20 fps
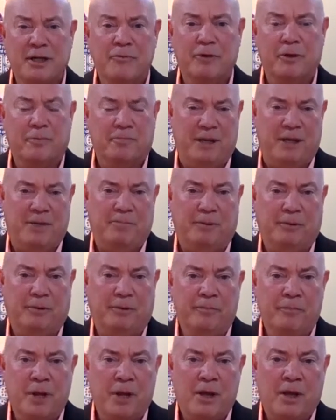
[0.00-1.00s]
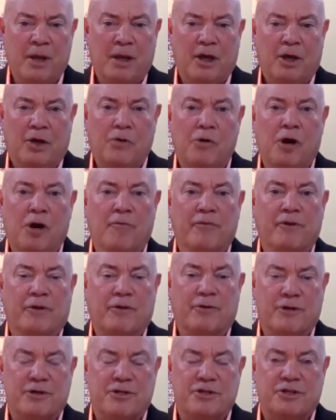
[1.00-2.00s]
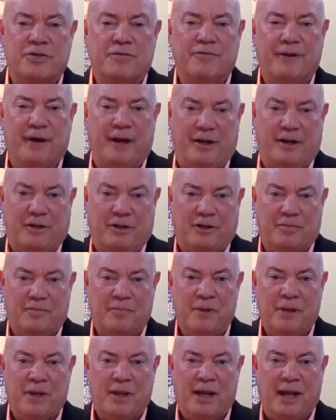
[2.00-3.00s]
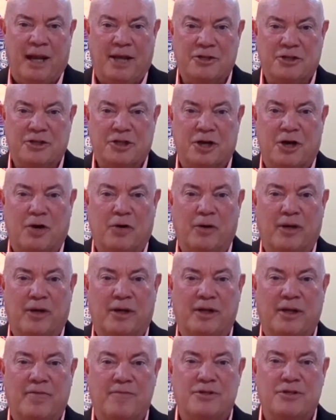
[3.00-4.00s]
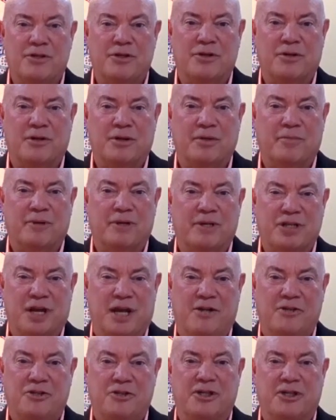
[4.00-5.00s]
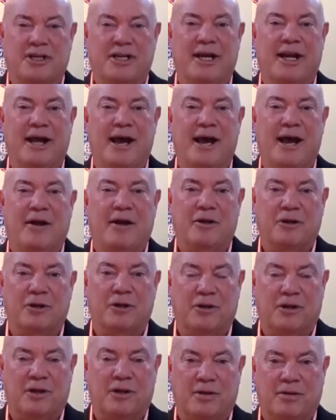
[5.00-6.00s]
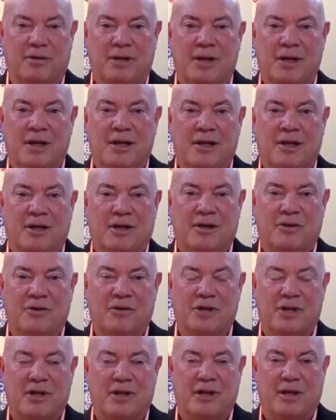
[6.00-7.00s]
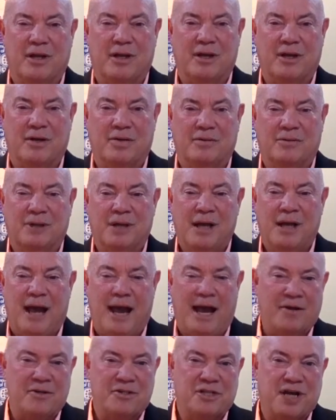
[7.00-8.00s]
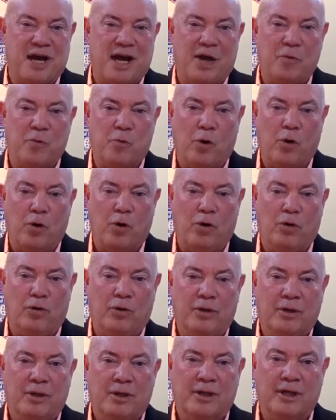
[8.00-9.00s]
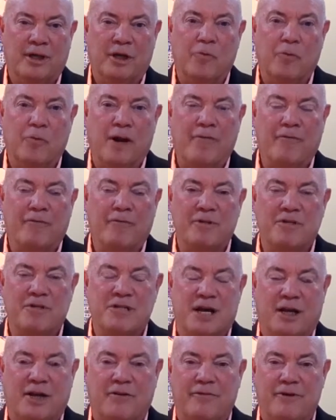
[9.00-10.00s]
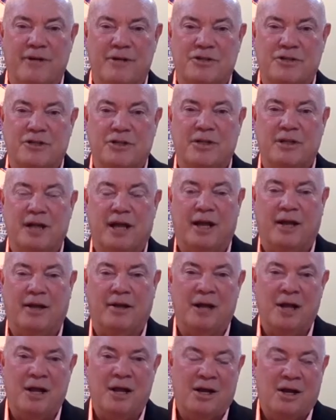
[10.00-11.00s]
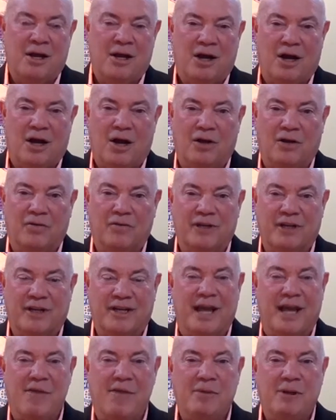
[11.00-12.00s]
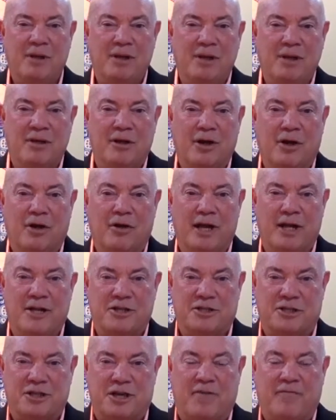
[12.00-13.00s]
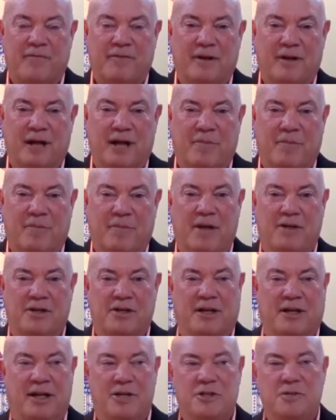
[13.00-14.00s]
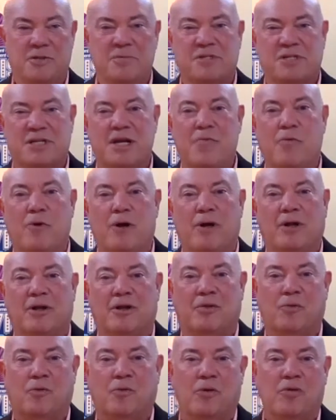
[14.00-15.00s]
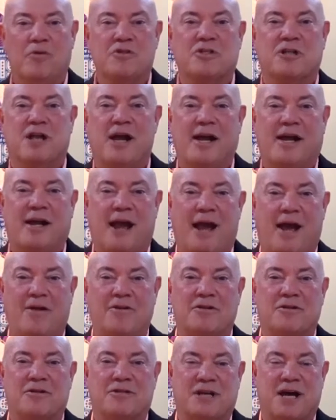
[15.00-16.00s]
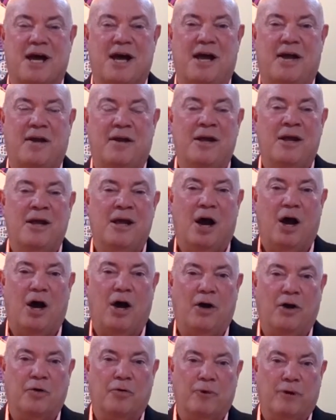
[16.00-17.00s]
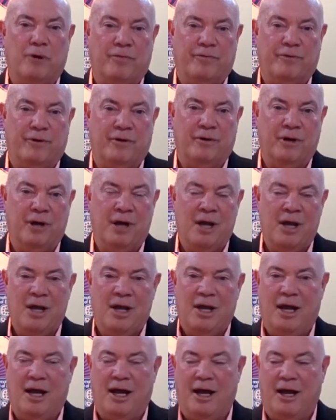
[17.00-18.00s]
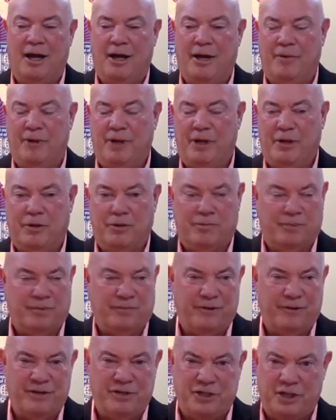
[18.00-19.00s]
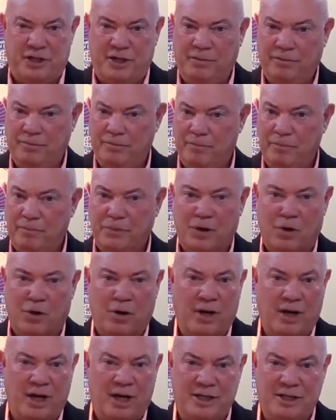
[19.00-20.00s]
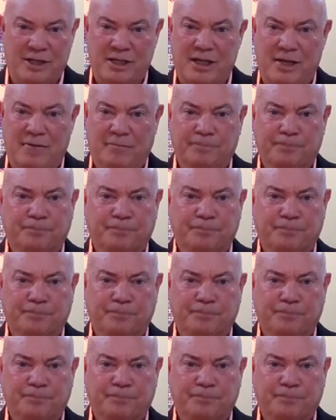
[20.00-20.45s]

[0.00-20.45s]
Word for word: with people who are of the Christian faith. And so it gives you, them a chance to get out into the, you know, to the uh, outside world, get away from the television and all of the gaming and all that stuff and, and, and lets them see what the world's like outside on a river, uh, either fishing or hunting,